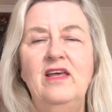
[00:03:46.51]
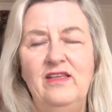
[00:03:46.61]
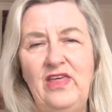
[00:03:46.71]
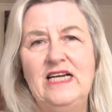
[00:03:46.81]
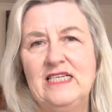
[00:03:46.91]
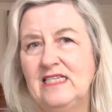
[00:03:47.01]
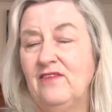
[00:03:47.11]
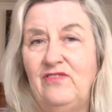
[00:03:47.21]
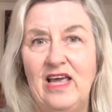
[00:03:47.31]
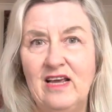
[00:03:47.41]
that is
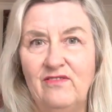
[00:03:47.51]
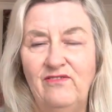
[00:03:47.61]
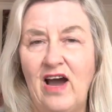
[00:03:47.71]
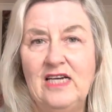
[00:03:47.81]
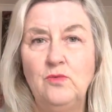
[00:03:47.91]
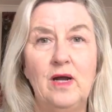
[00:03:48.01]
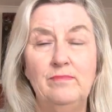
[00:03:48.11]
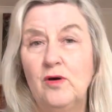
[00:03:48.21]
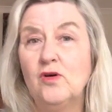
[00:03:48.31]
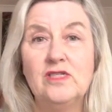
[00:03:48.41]
if they can find one
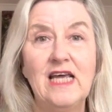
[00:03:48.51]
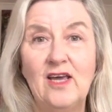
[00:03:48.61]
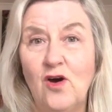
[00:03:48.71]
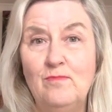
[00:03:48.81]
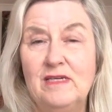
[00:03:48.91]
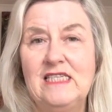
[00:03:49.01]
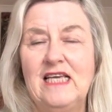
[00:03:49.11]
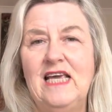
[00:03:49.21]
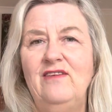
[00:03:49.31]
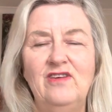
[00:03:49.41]
because they go
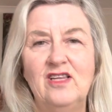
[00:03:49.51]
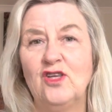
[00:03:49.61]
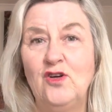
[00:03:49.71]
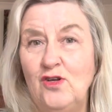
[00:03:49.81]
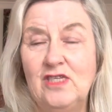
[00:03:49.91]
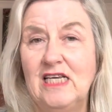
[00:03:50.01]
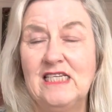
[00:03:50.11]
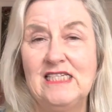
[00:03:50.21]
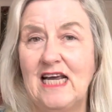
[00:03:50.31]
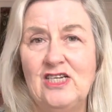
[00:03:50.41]
missing even at the nursing
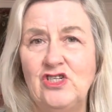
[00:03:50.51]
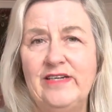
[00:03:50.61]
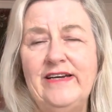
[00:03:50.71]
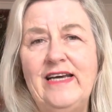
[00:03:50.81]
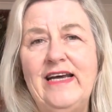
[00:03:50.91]
station